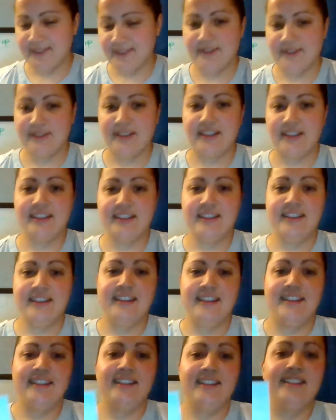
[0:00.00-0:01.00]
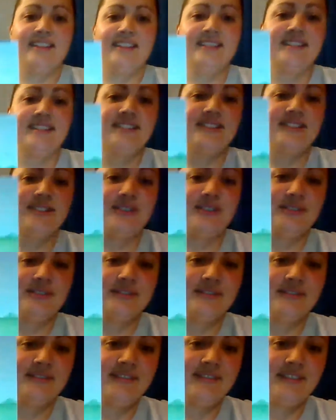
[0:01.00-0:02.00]
Okay, this is called
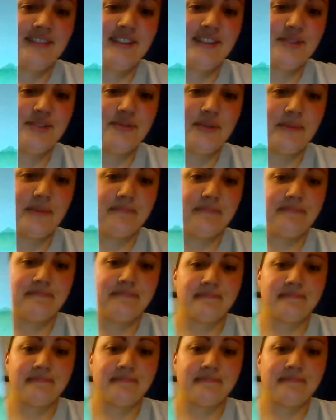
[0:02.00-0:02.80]
The Trip.